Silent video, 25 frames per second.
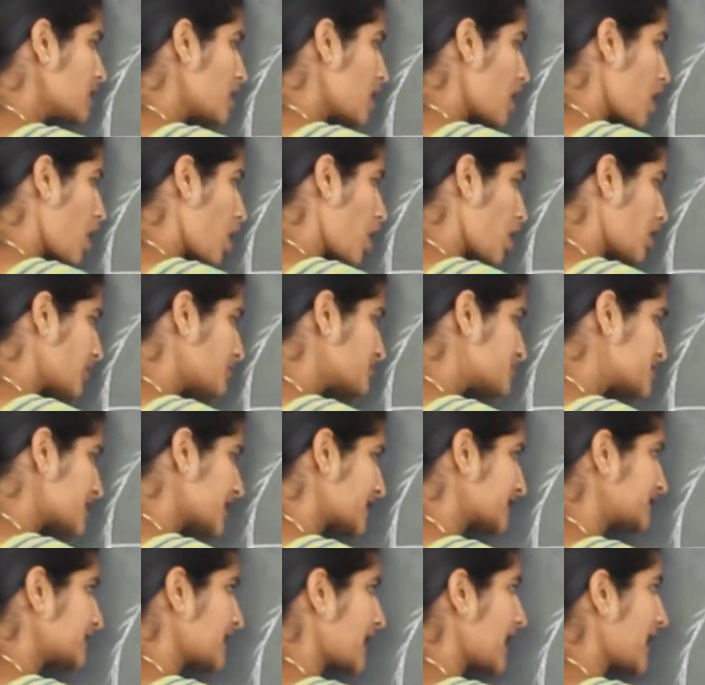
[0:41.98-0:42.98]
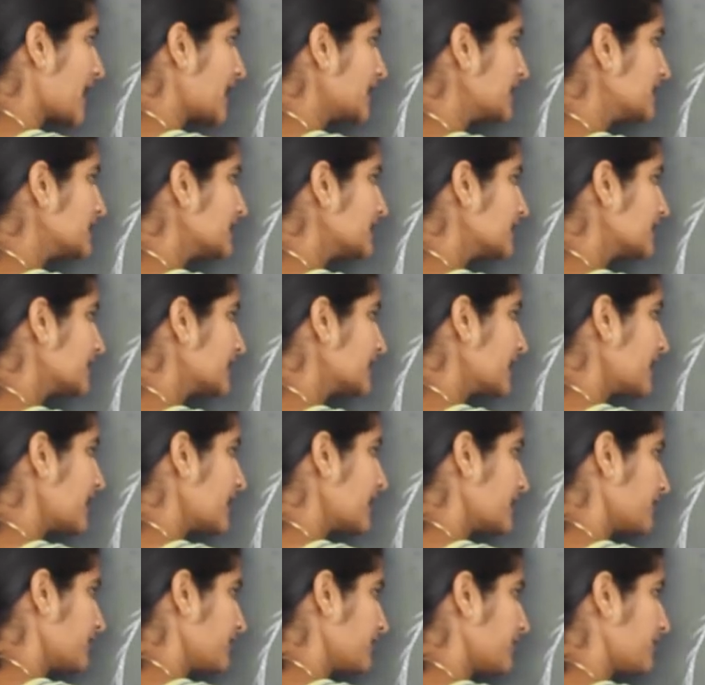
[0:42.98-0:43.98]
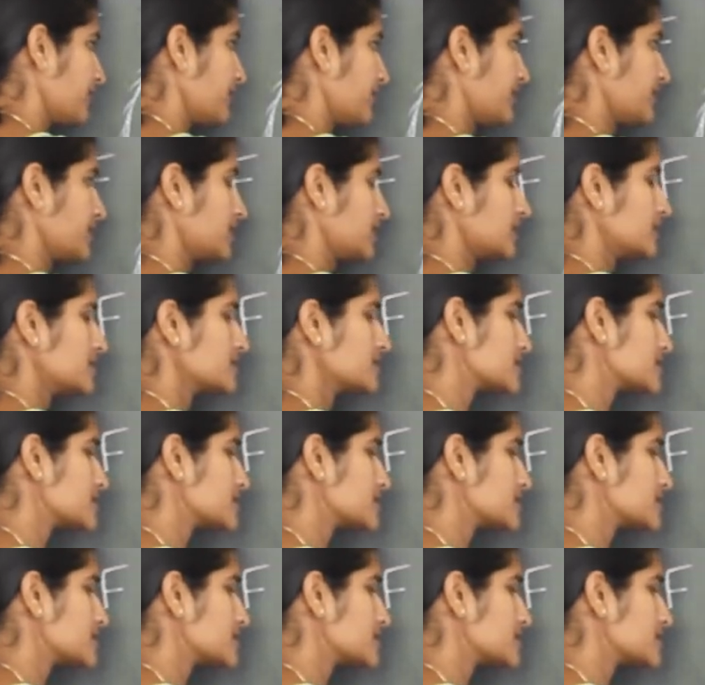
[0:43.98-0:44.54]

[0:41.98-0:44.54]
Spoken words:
object at F.